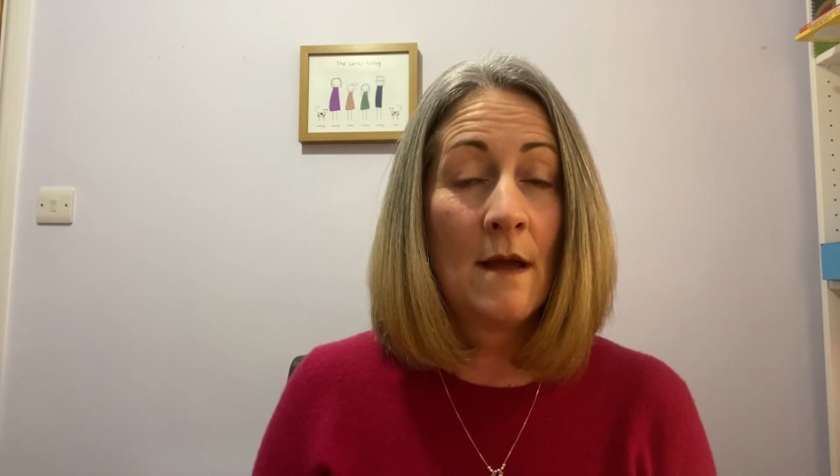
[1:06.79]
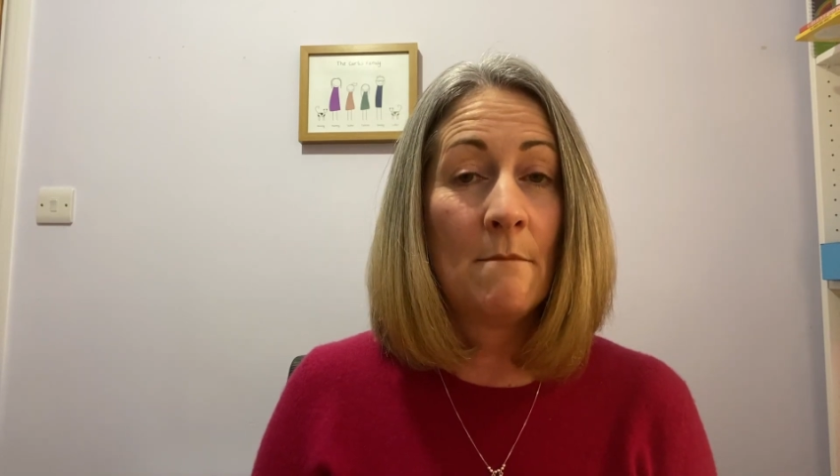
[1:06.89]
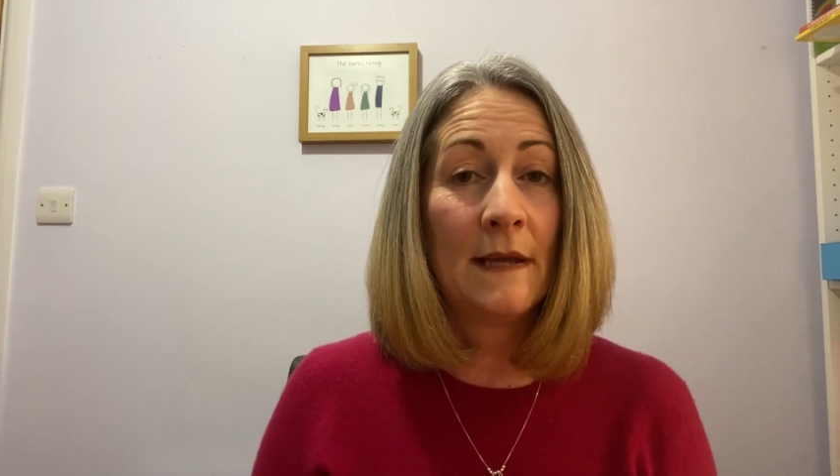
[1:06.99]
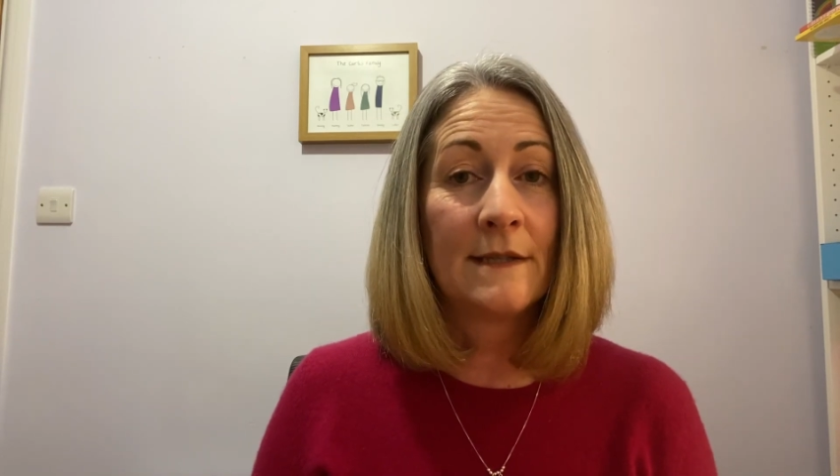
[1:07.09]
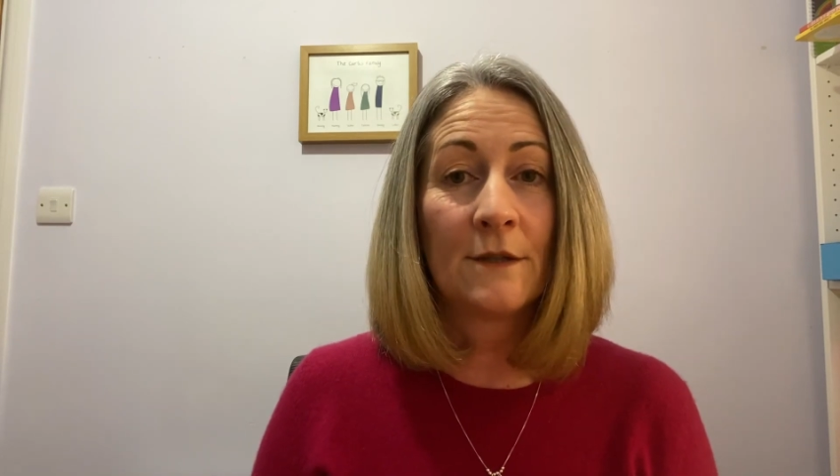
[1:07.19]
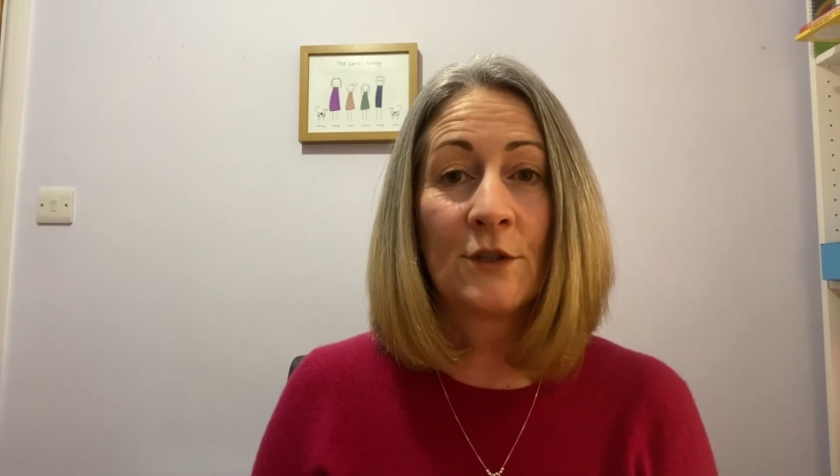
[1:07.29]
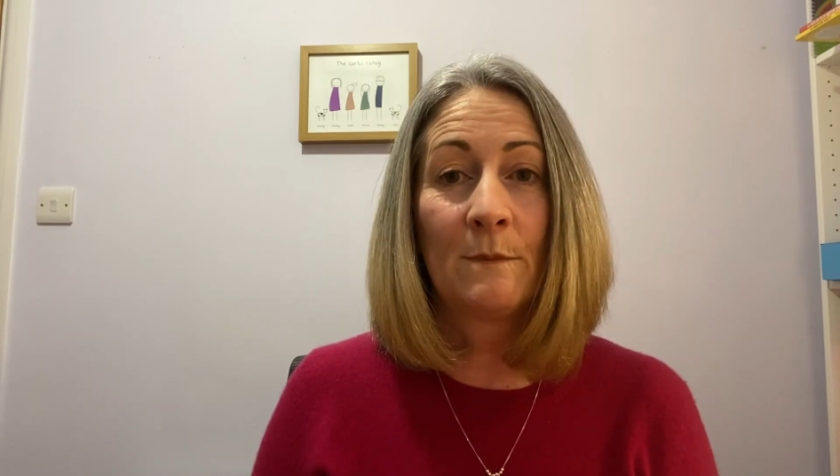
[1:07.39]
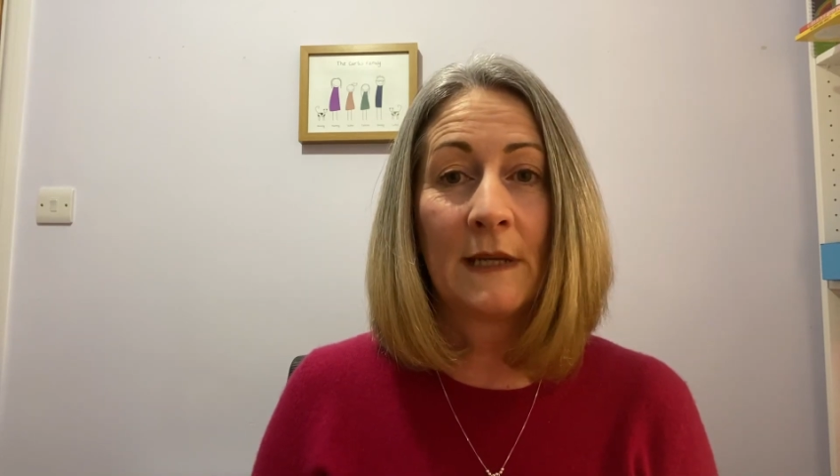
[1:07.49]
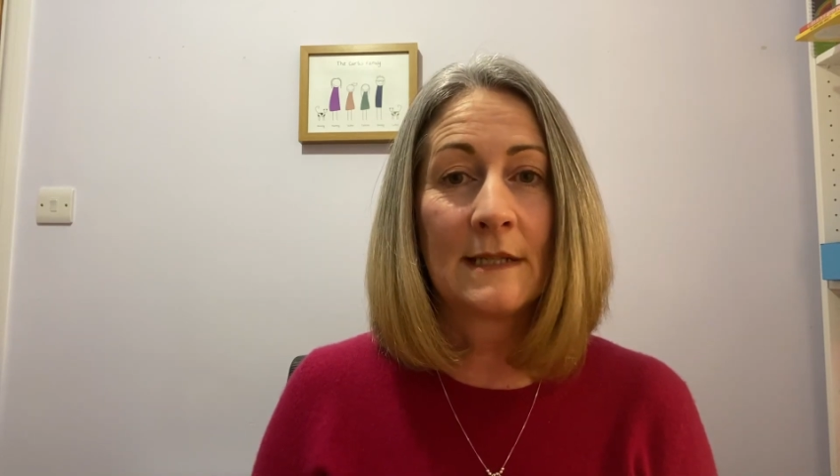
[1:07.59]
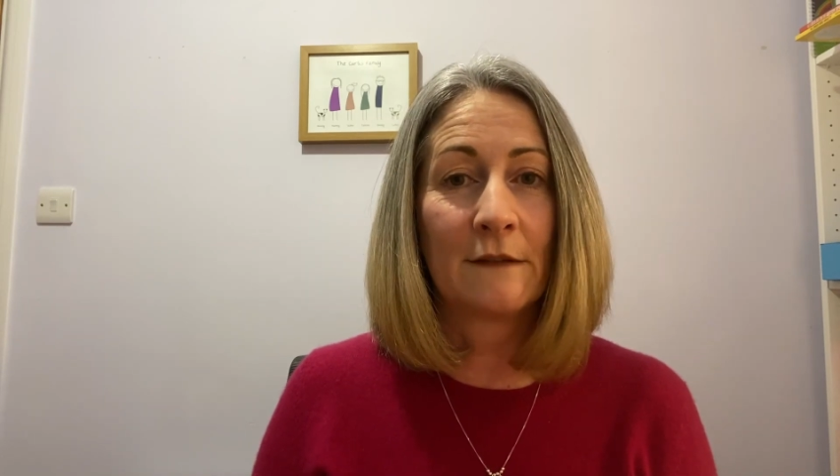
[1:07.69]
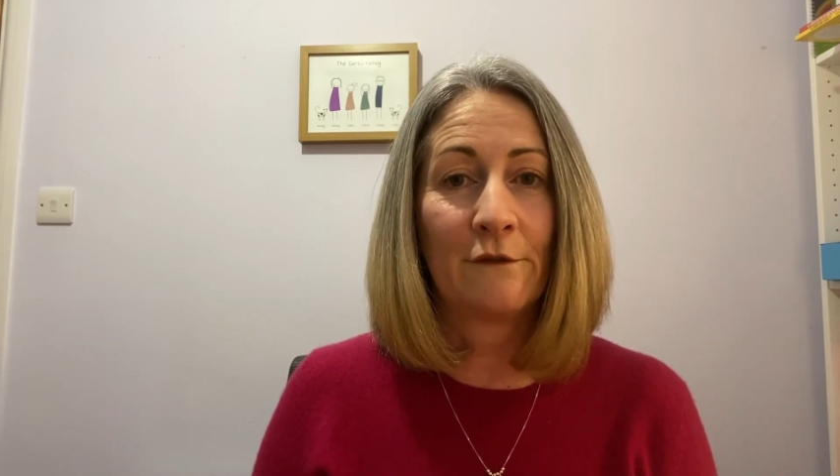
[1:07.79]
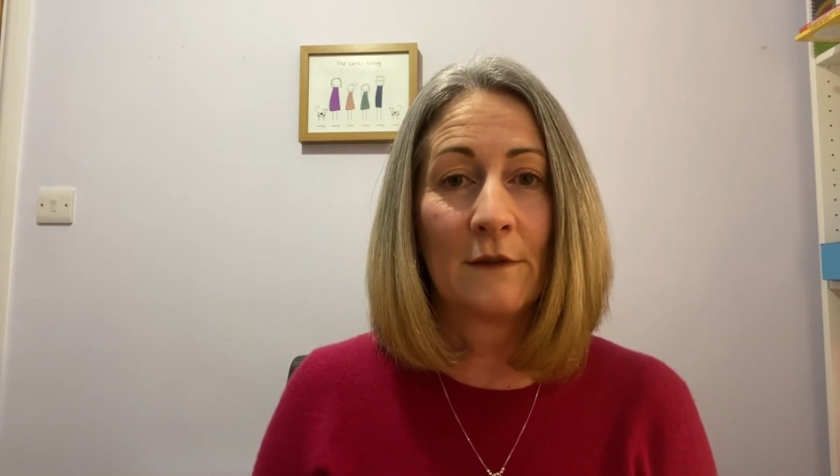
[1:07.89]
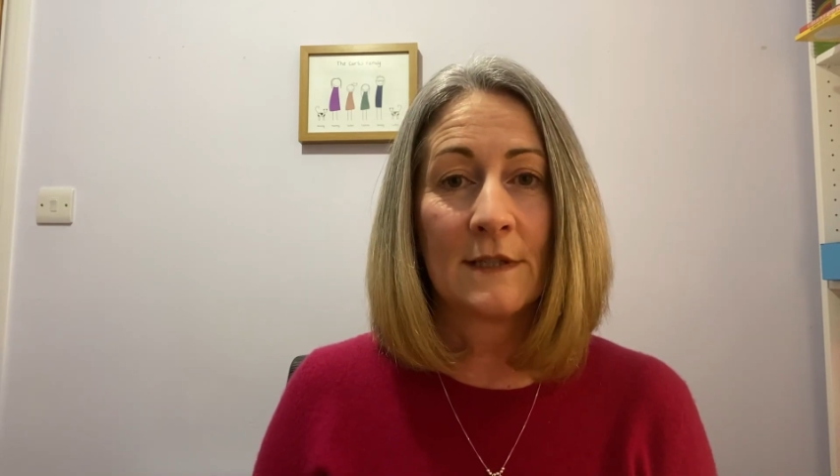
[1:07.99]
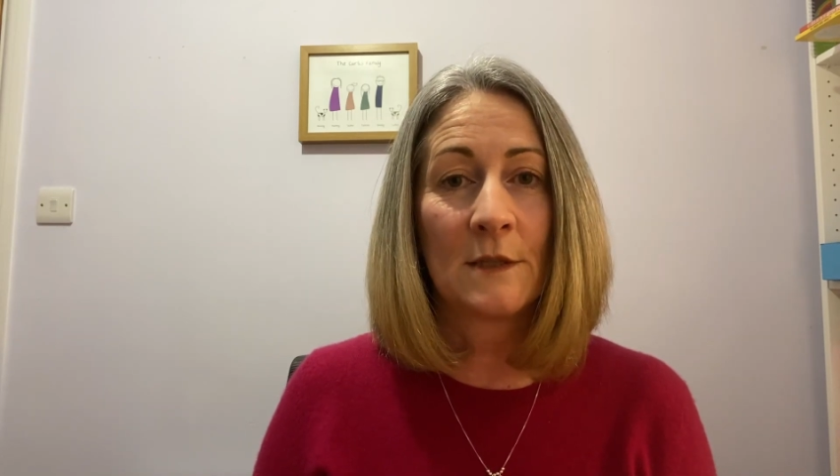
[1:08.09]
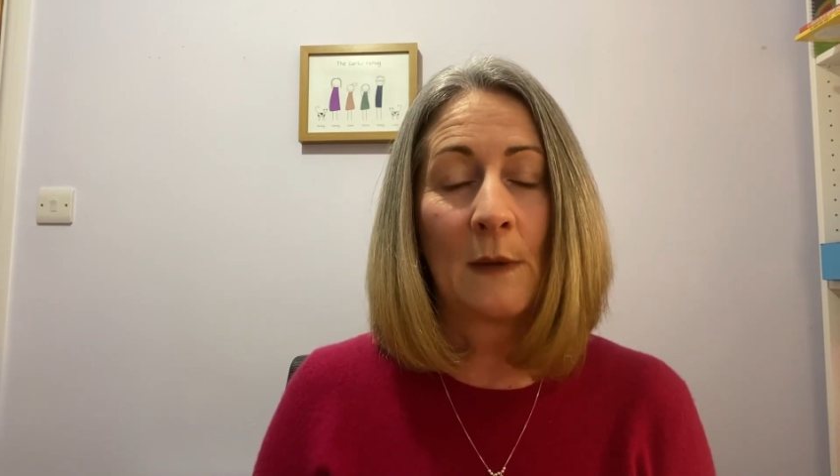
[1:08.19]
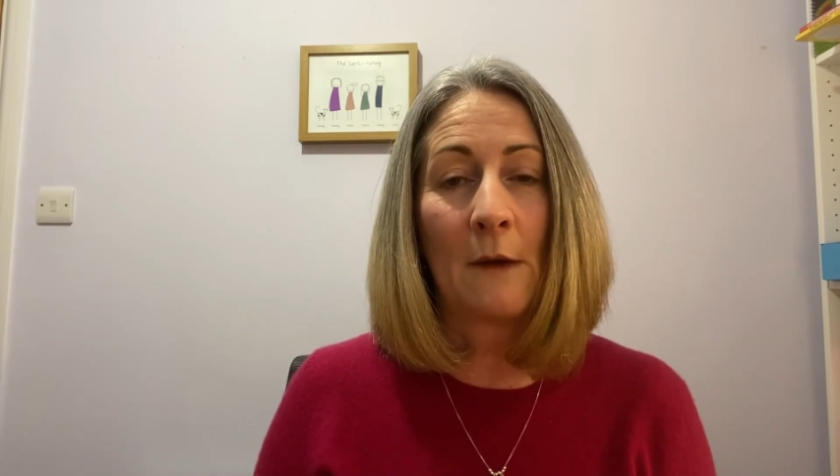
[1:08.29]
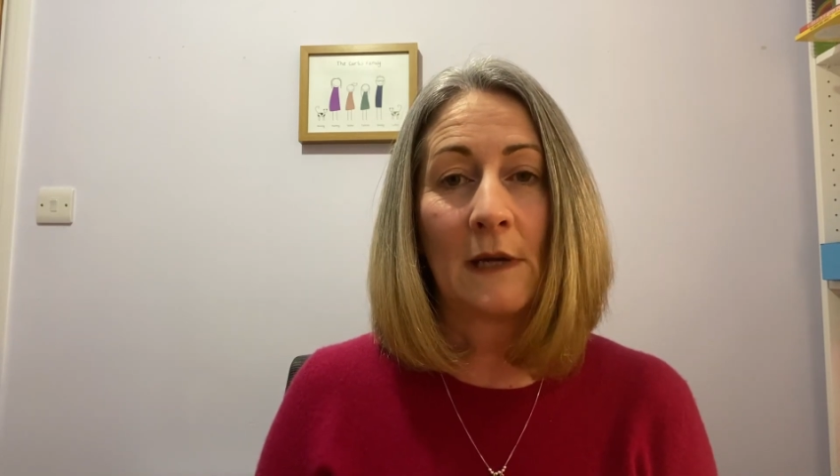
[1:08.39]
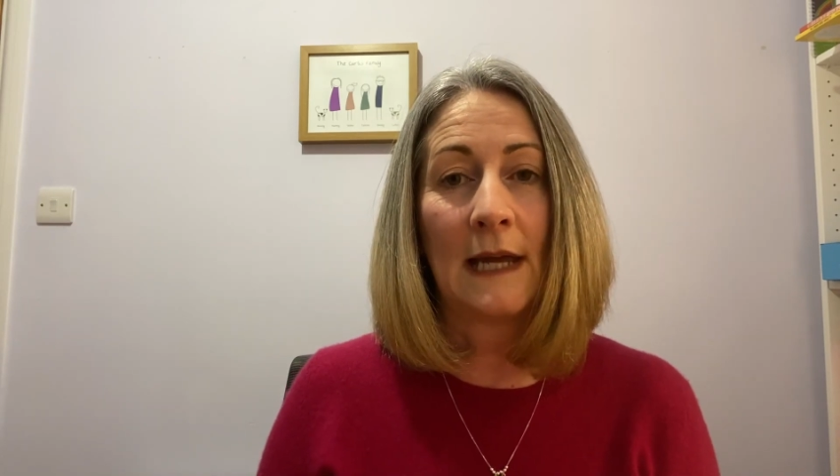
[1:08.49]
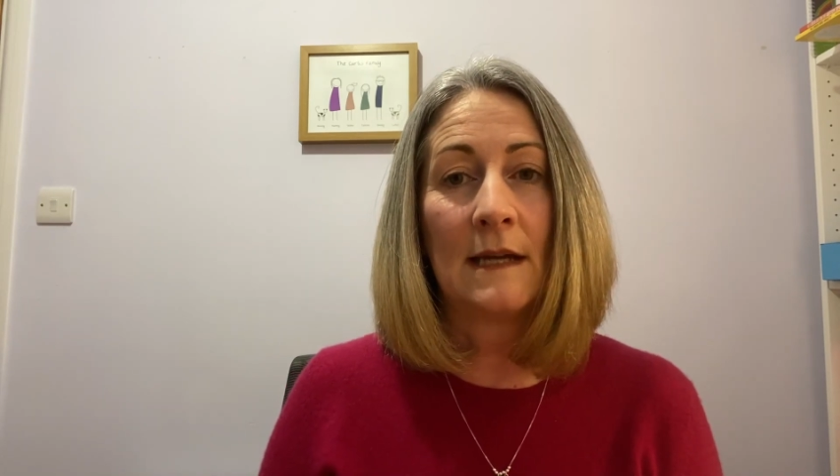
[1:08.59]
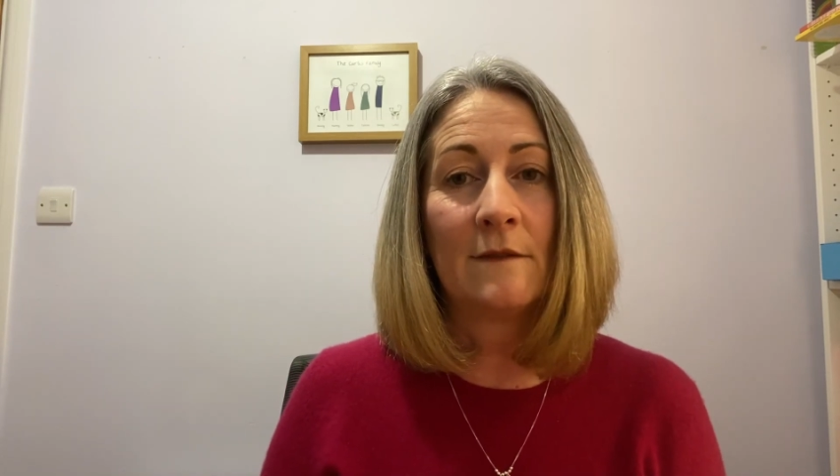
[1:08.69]
made such a big difference to our
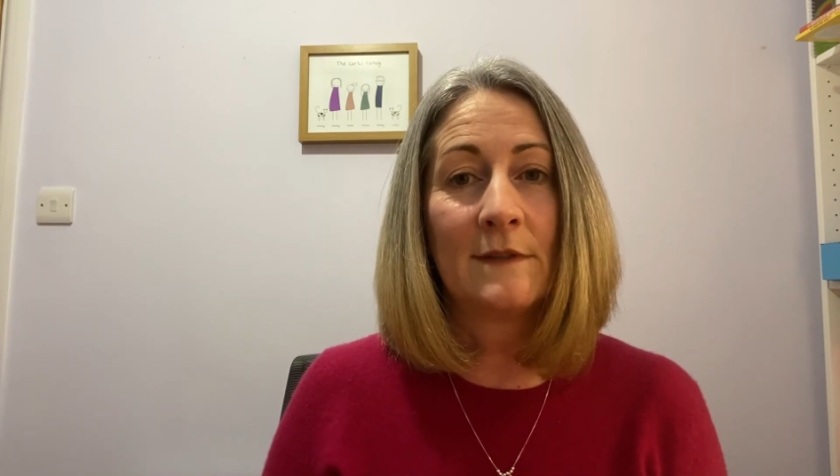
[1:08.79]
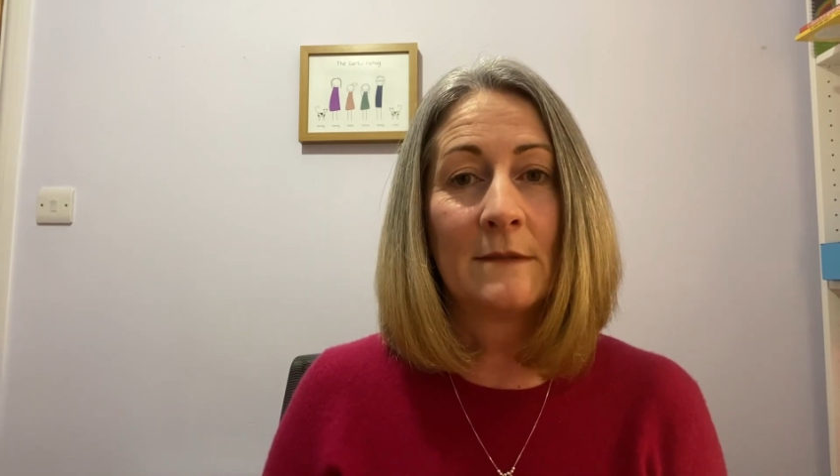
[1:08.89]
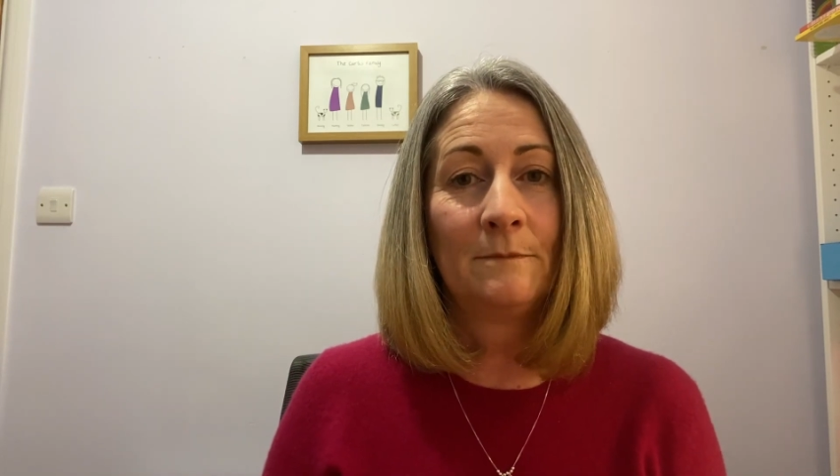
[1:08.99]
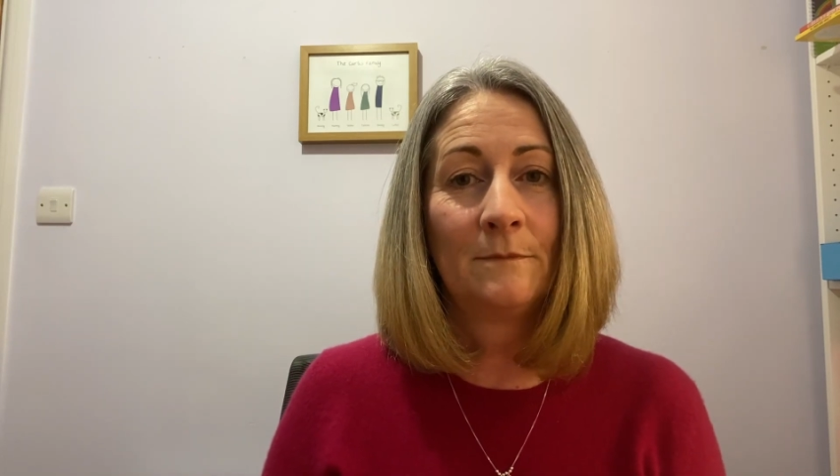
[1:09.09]
lives.